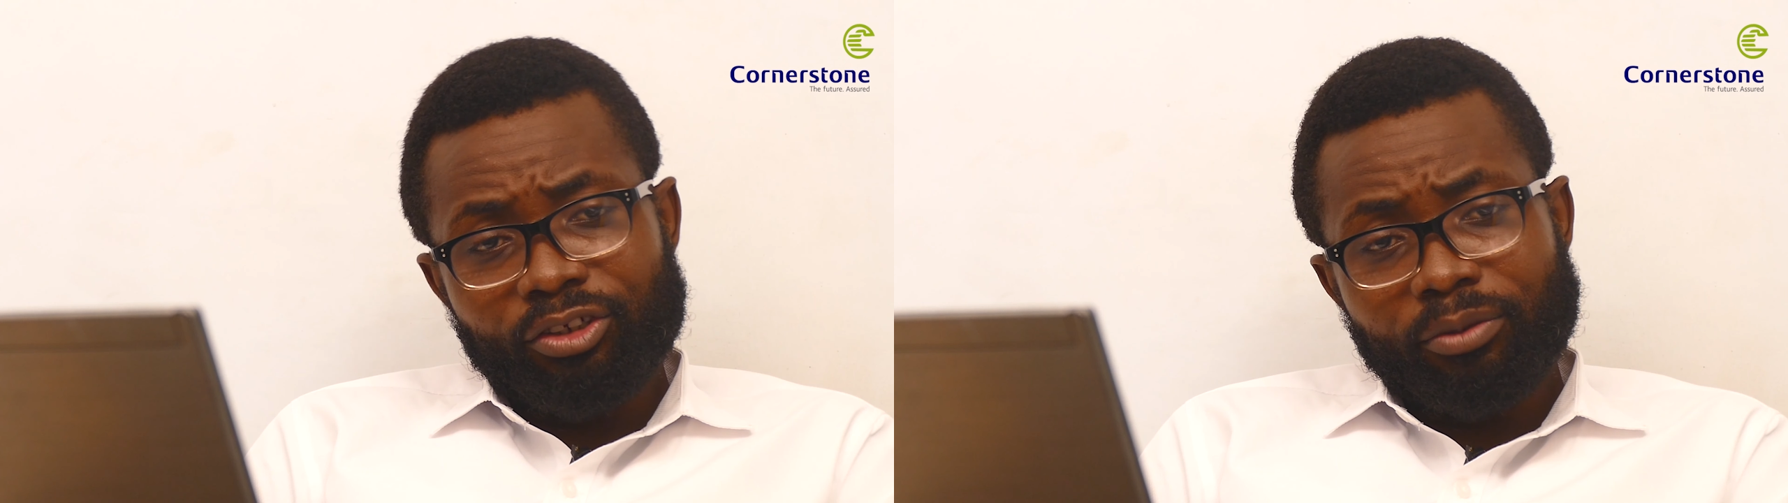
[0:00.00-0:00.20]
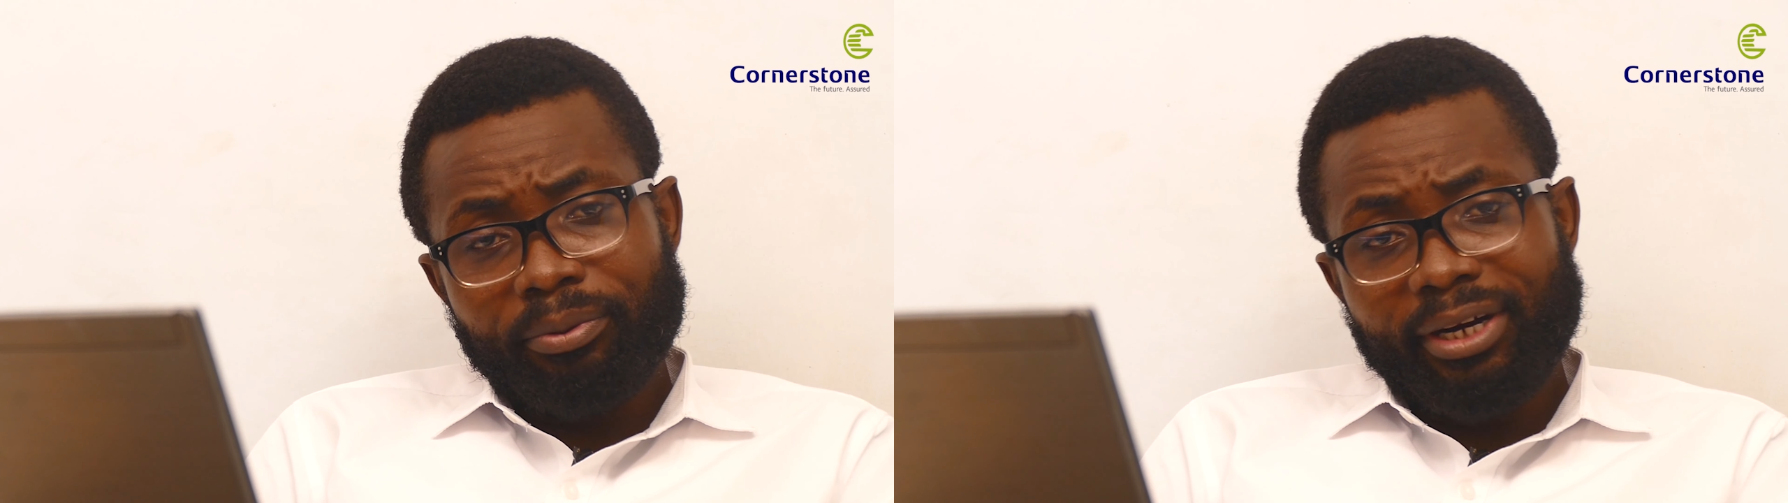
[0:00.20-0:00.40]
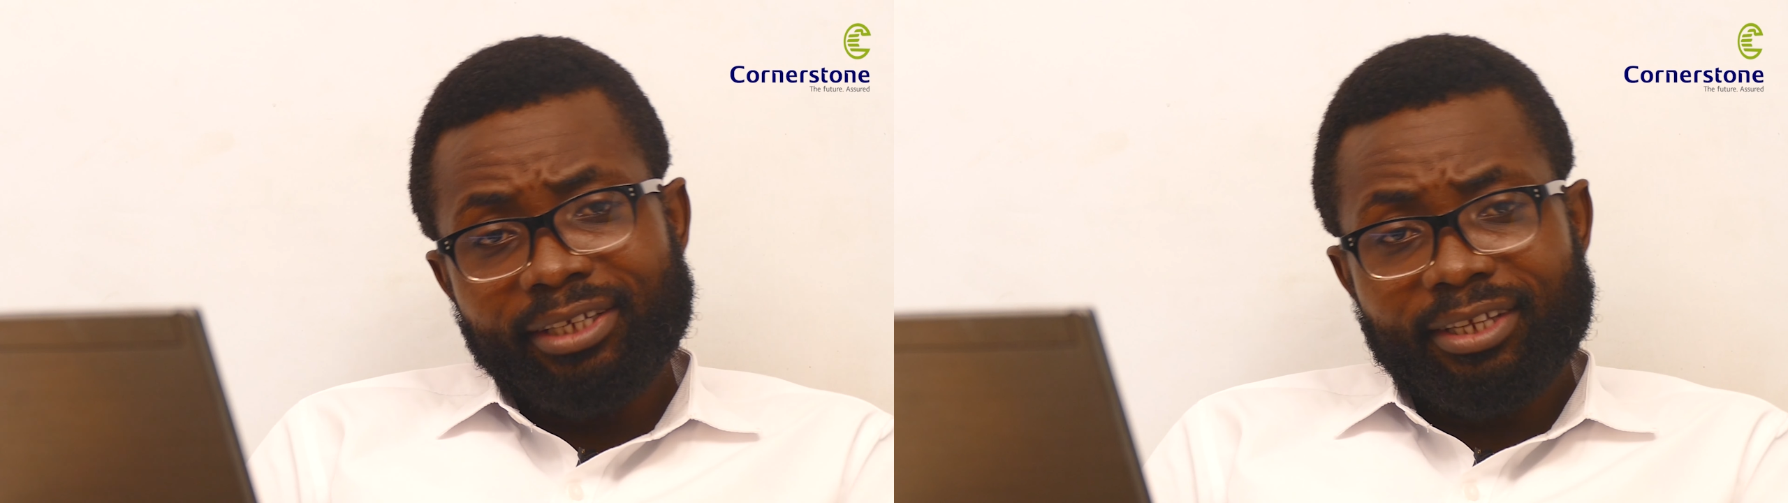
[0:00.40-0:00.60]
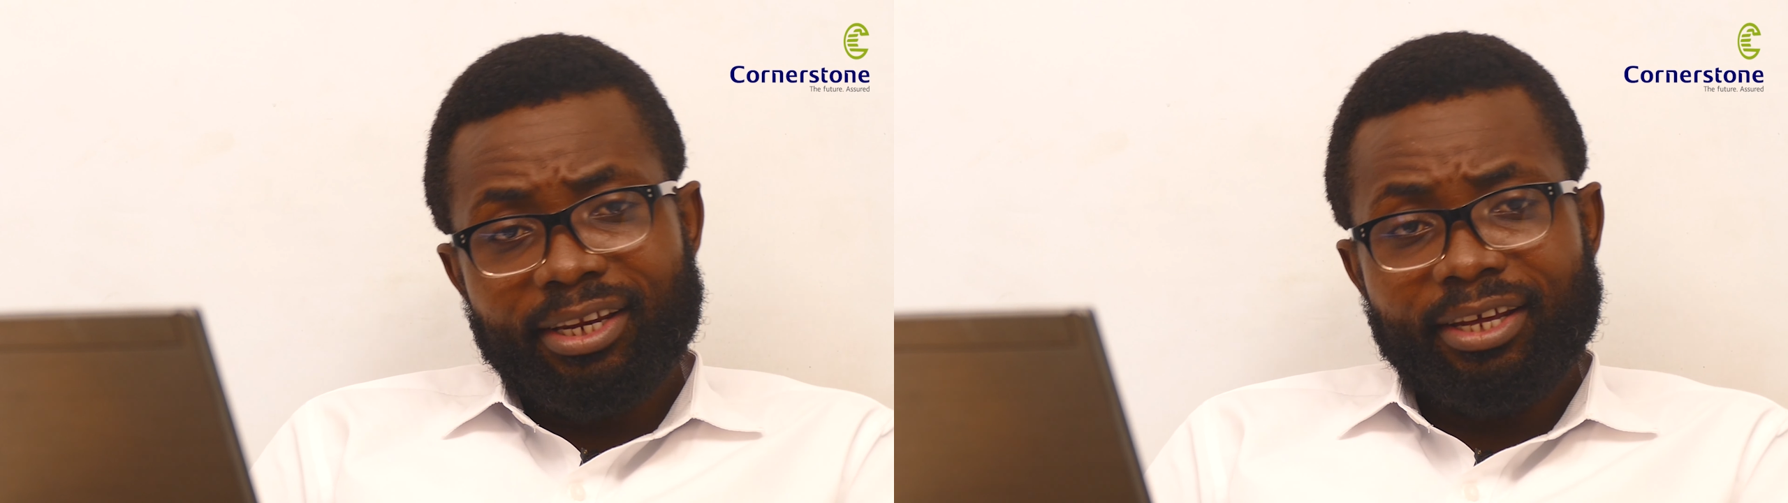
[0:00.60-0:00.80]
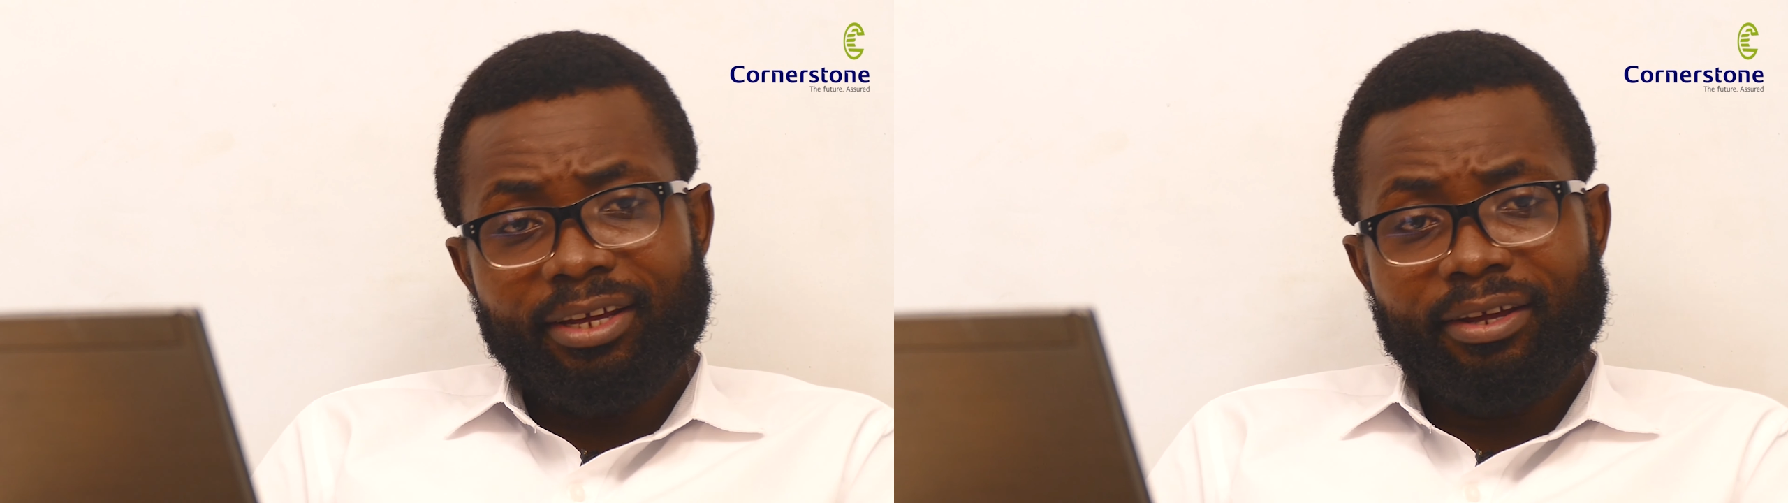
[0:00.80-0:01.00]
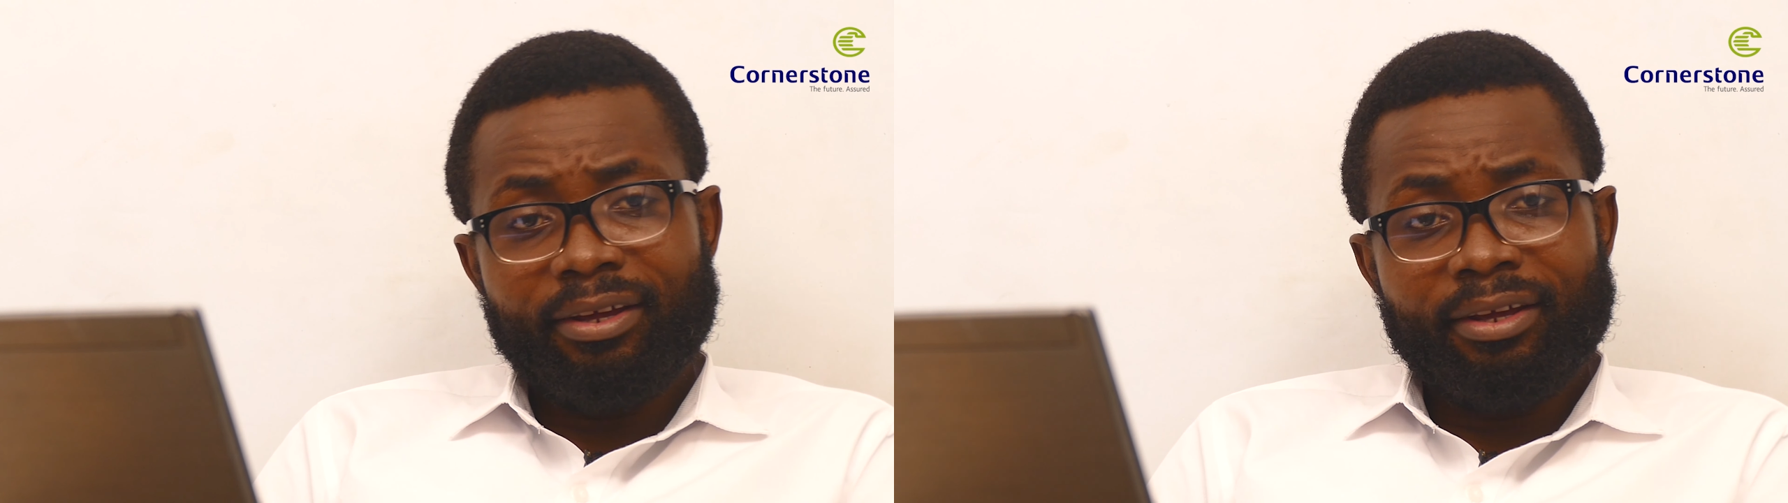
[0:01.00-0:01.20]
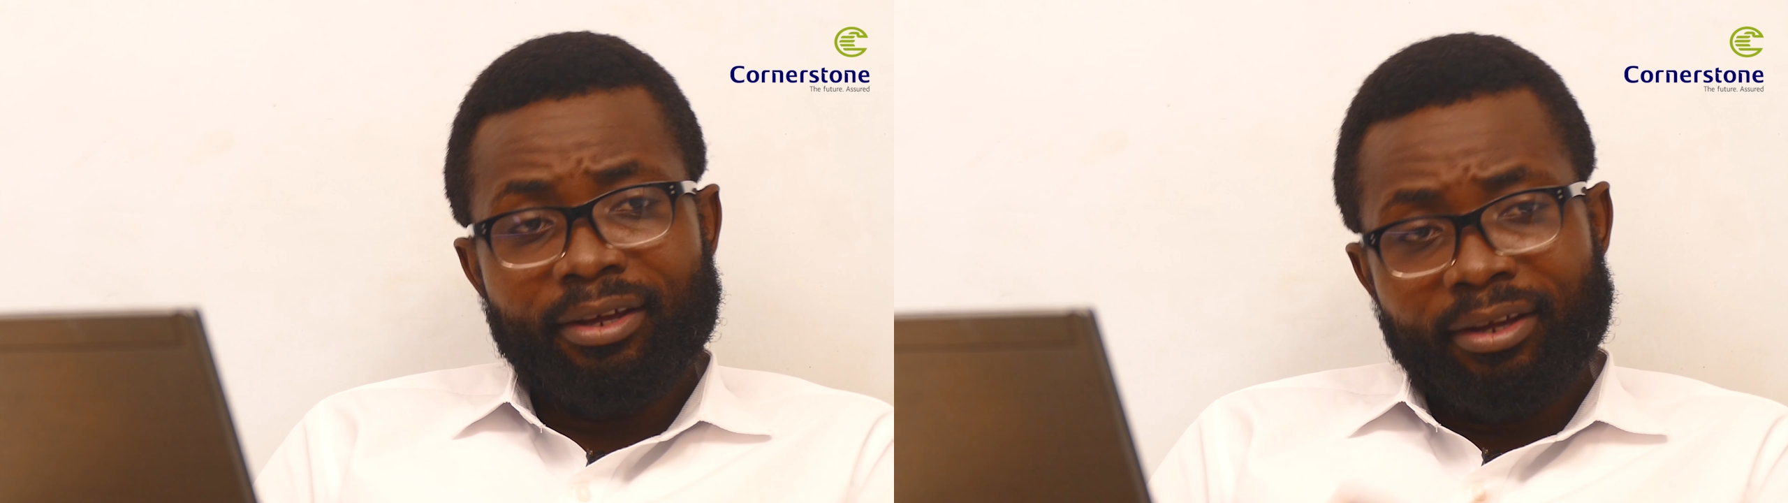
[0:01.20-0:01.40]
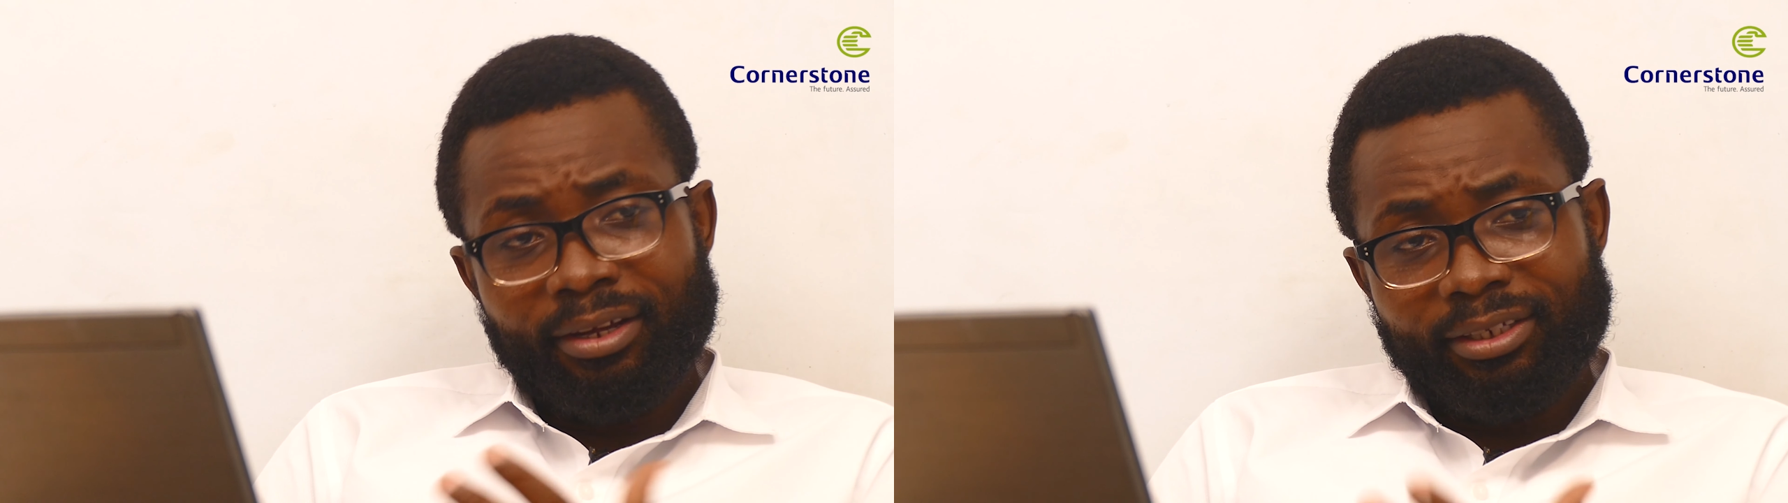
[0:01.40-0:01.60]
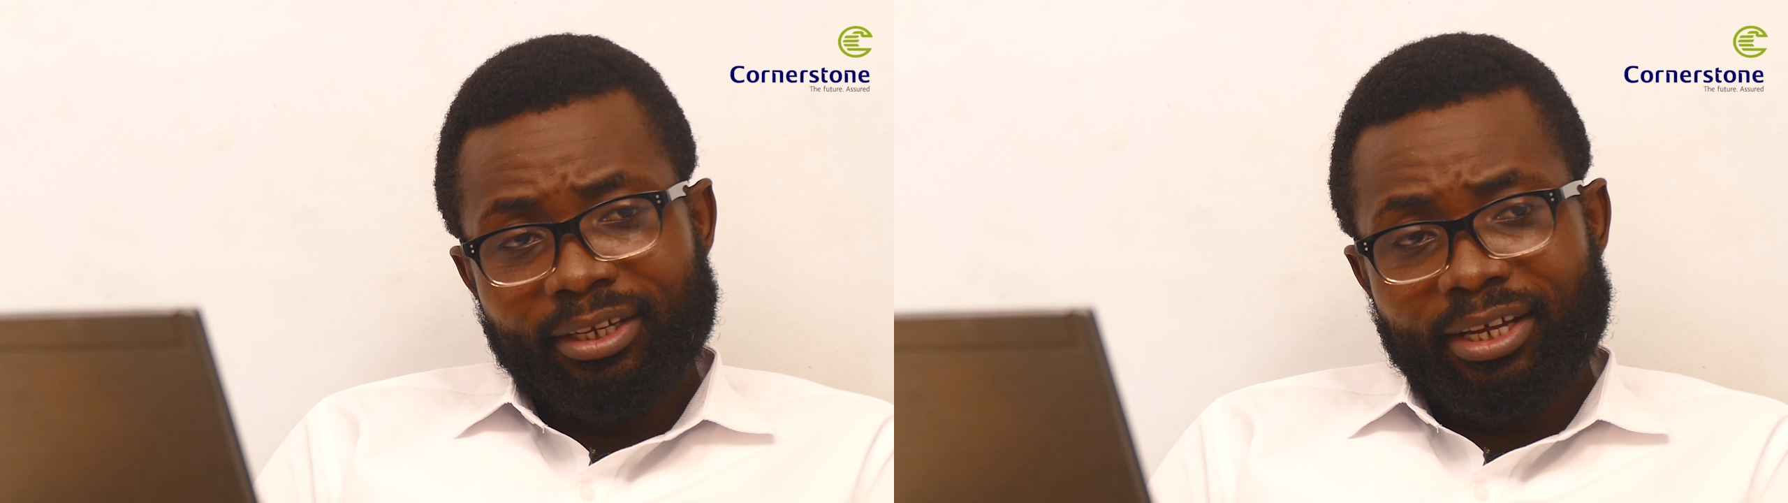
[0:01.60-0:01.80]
Surprisingly, the